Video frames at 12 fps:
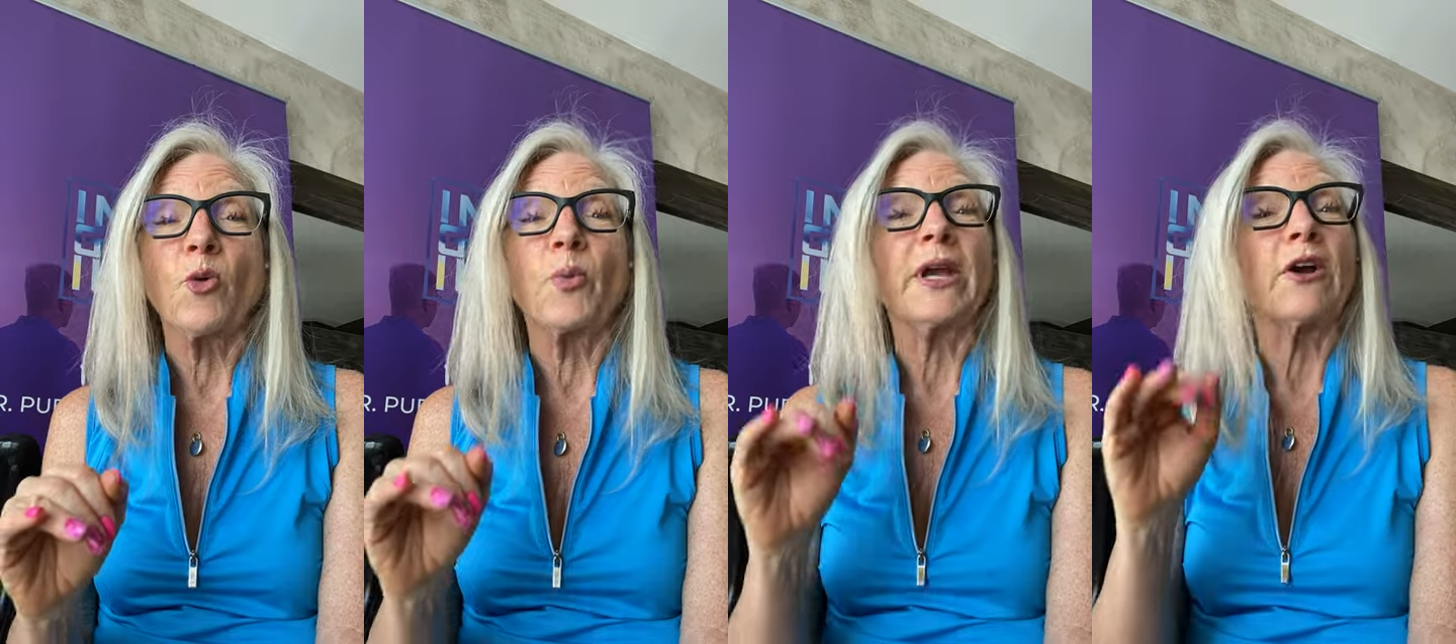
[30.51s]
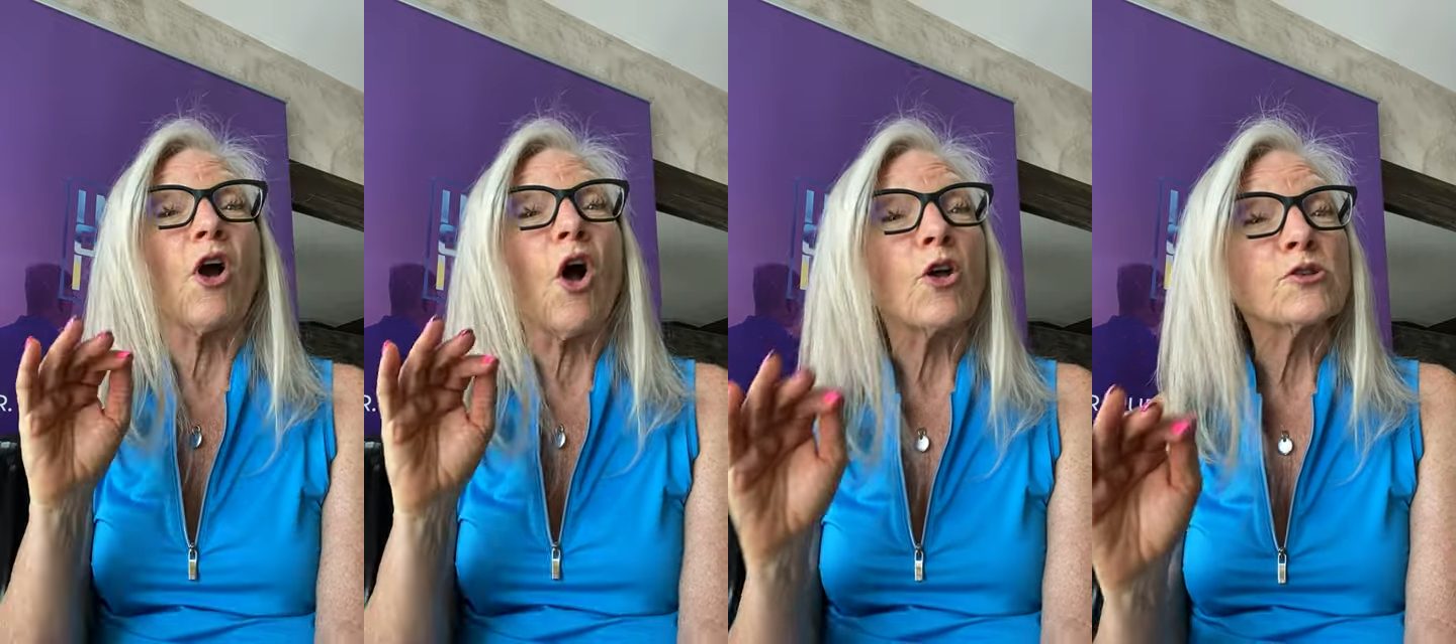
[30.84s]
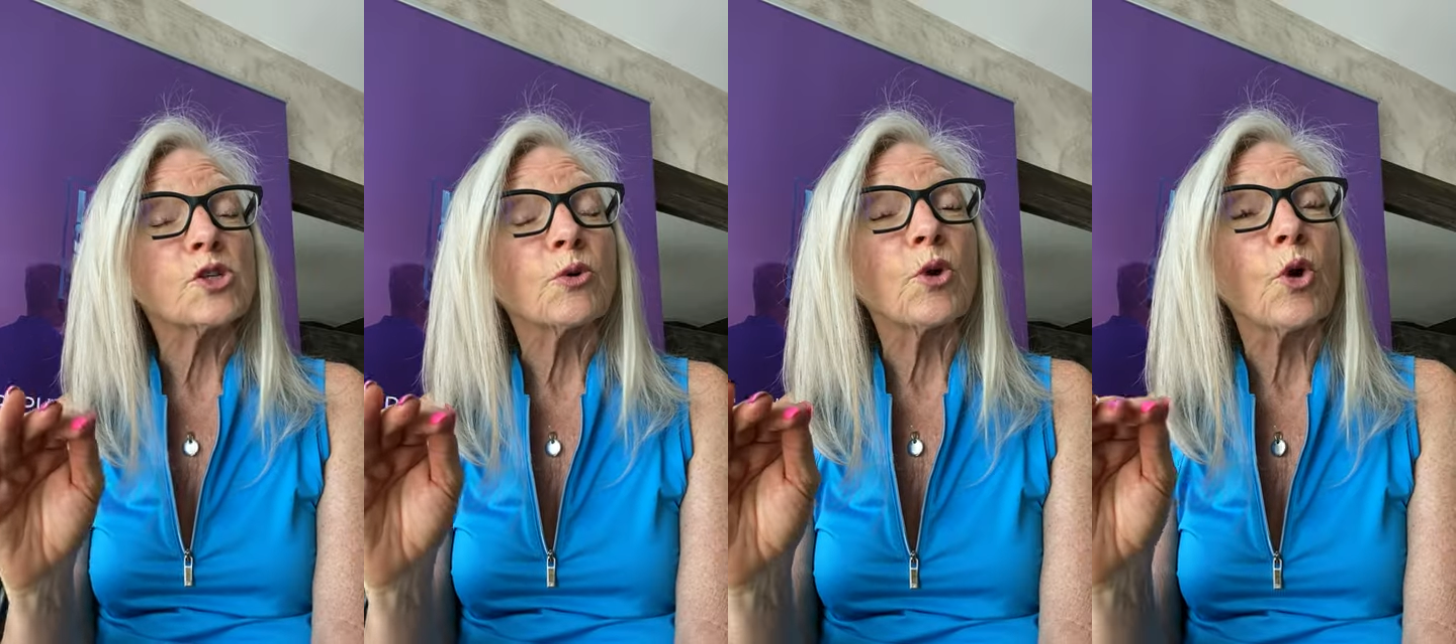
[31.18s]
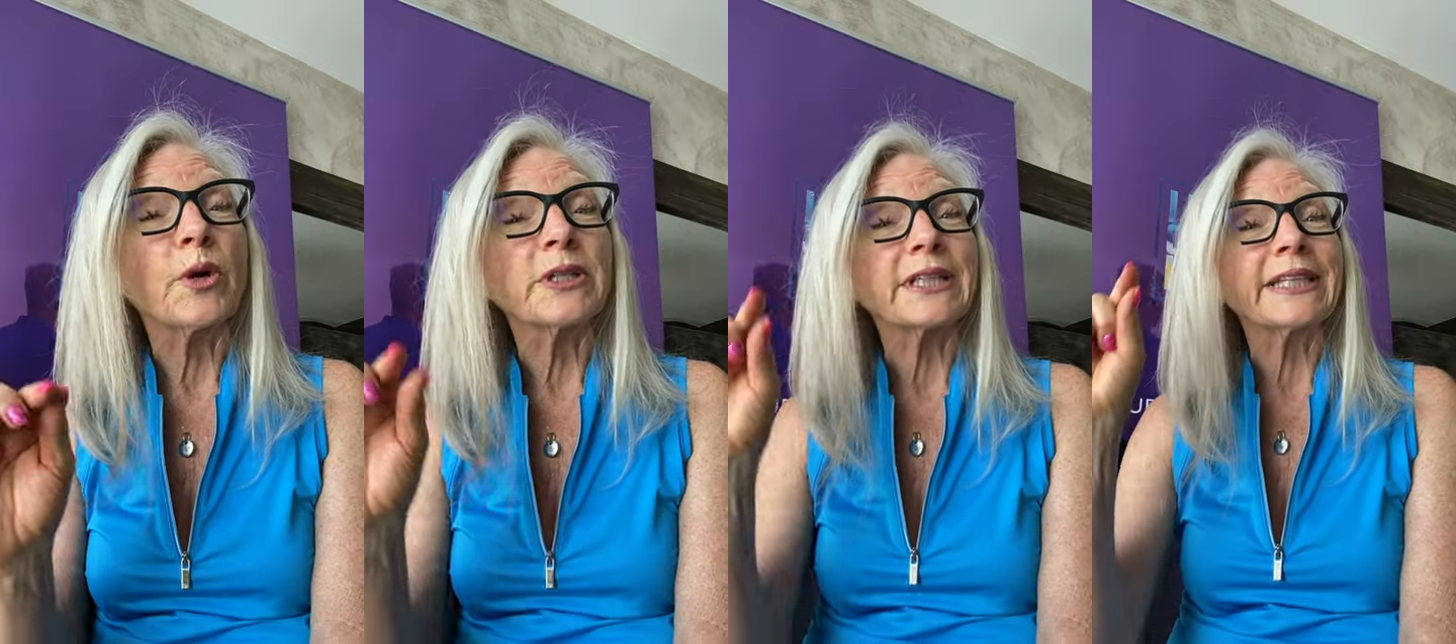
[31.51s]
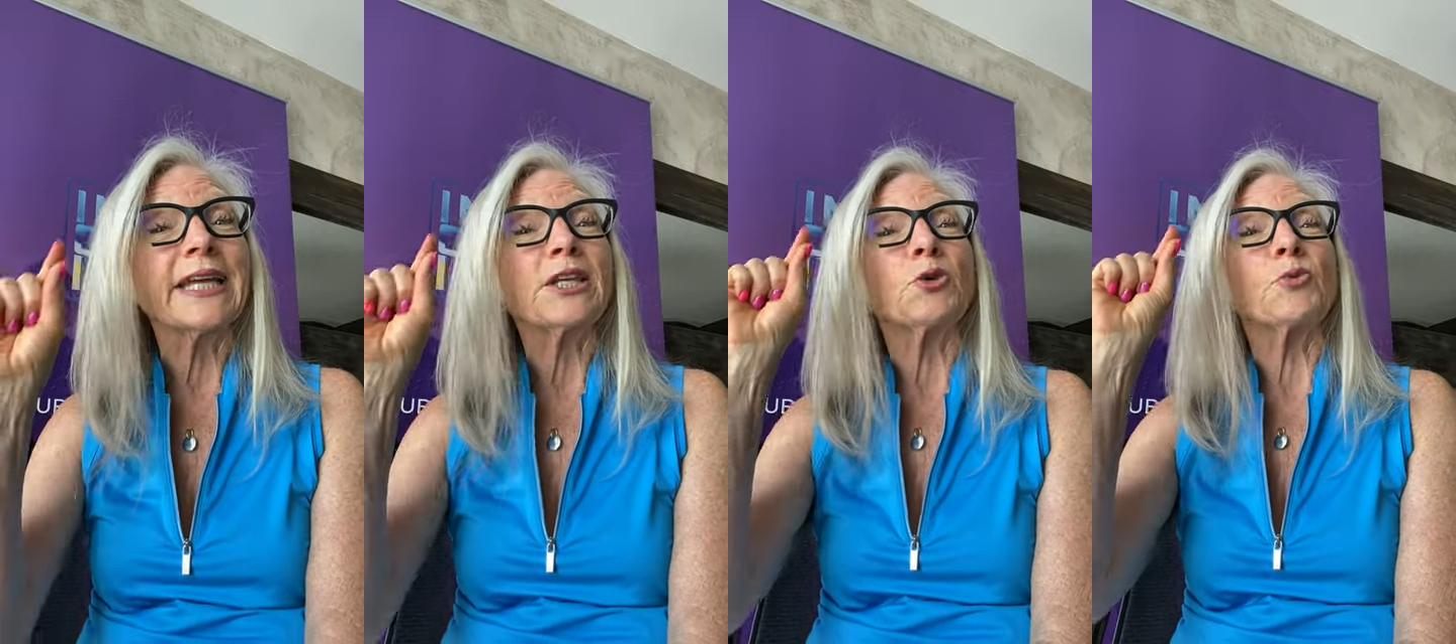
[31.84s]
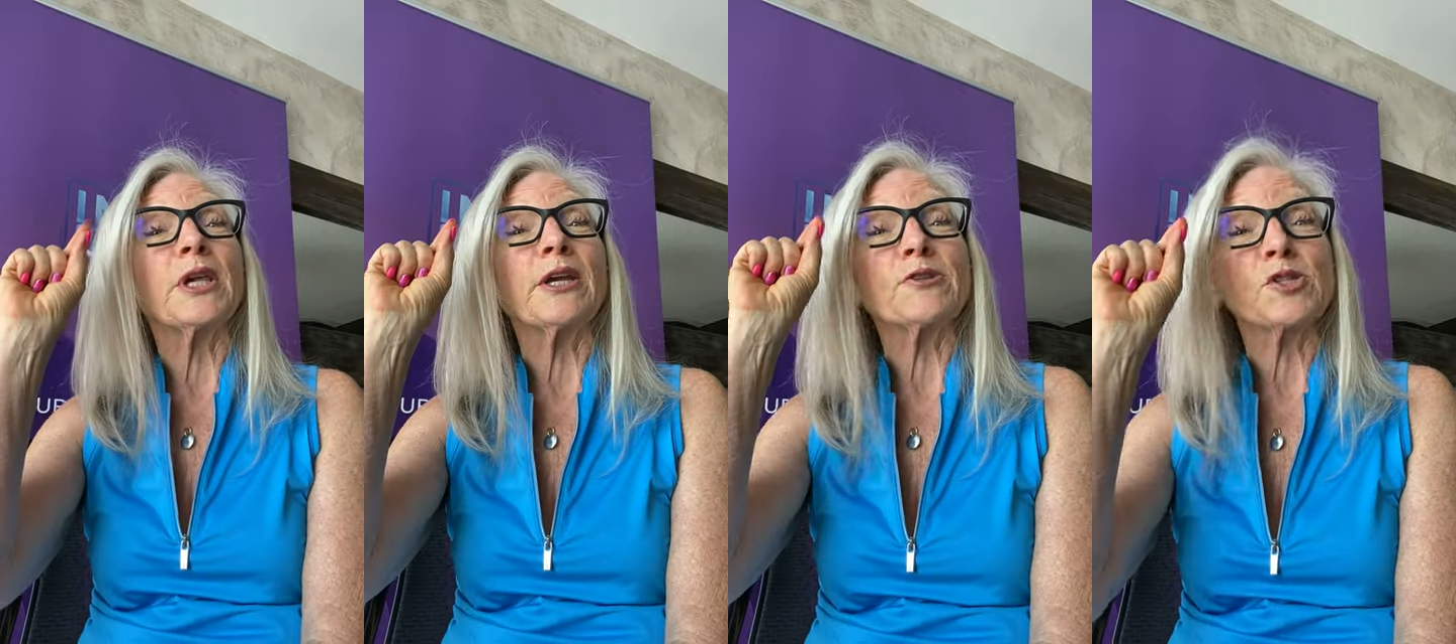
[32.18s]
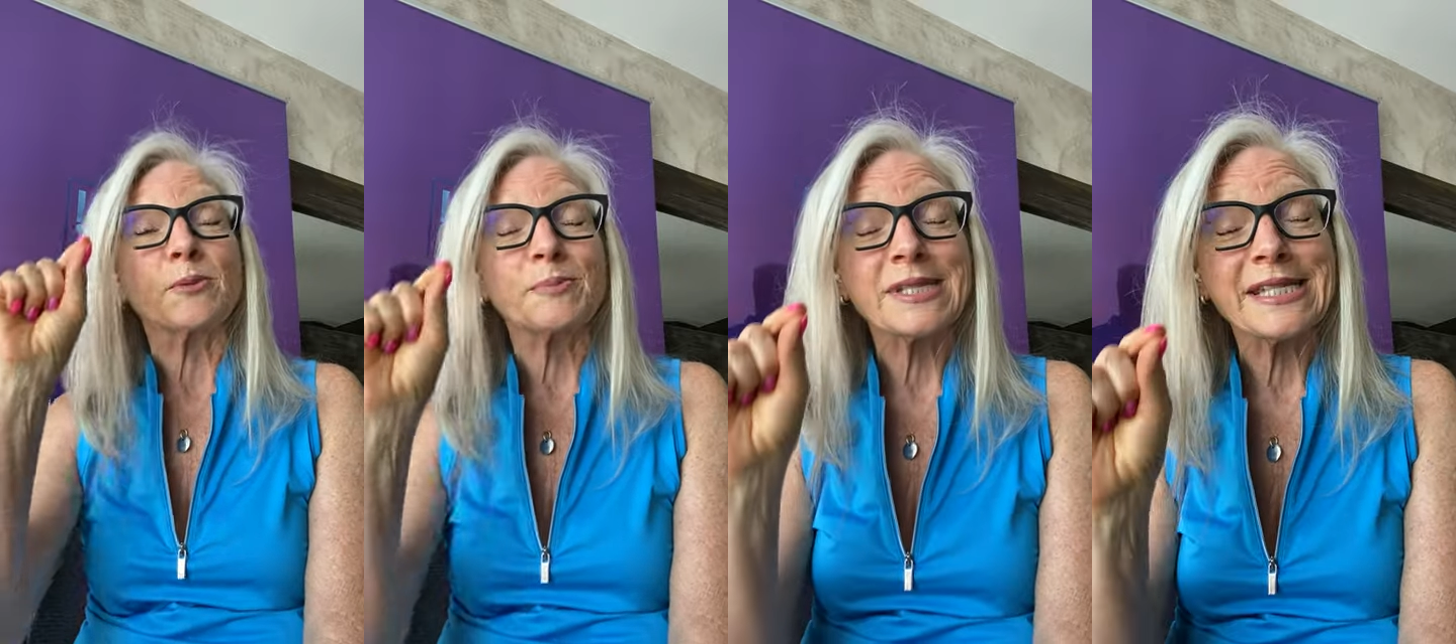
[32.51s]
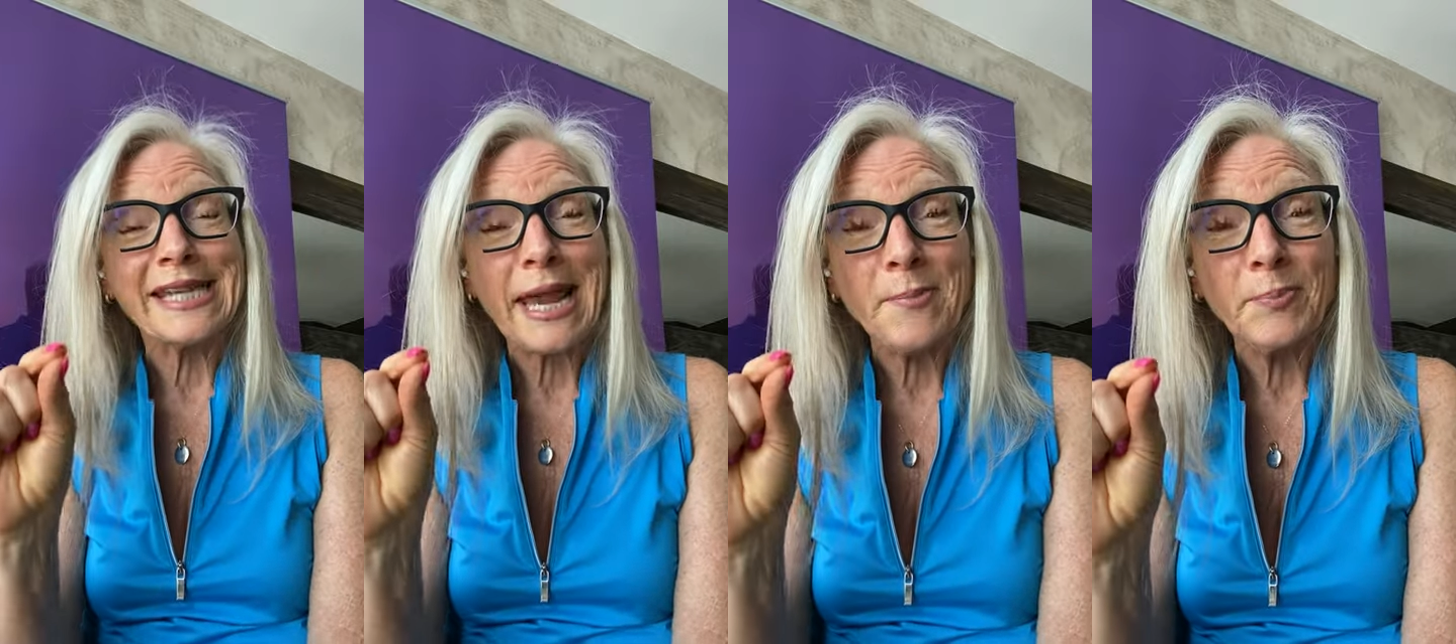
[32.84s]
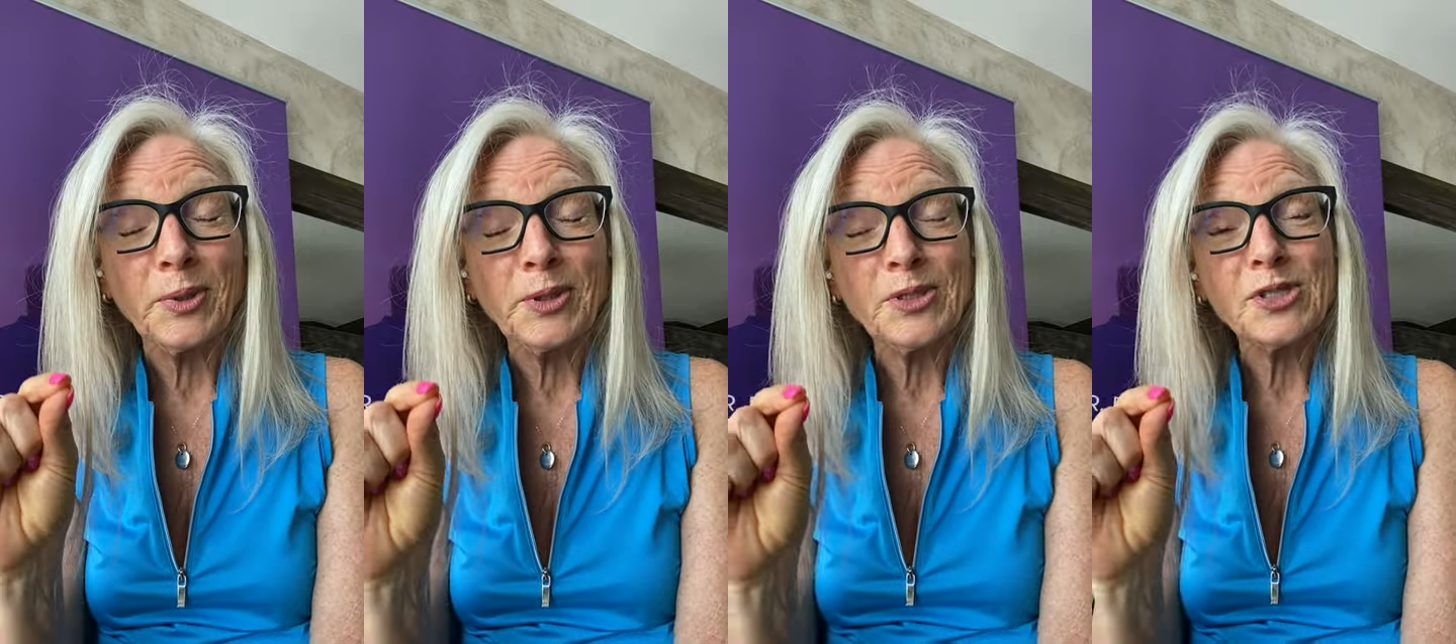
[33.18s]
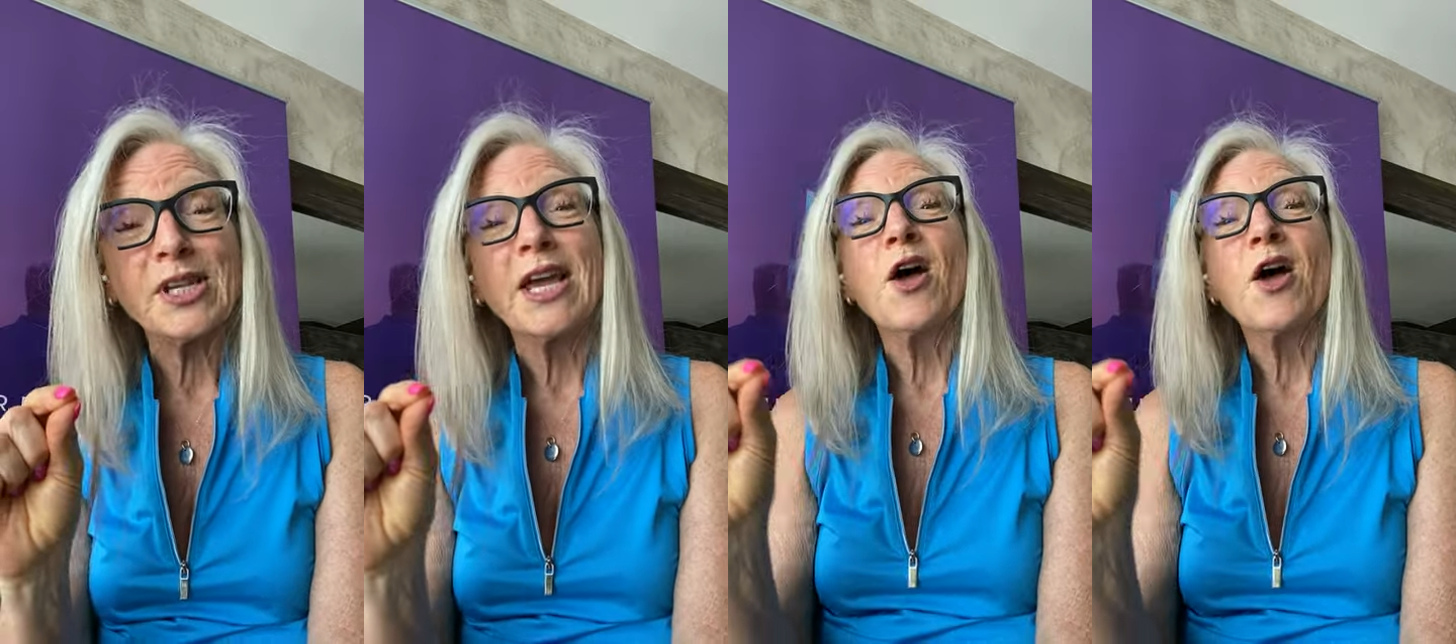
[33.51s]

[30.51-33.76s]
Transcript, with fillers: We are also going to let you hear some samples,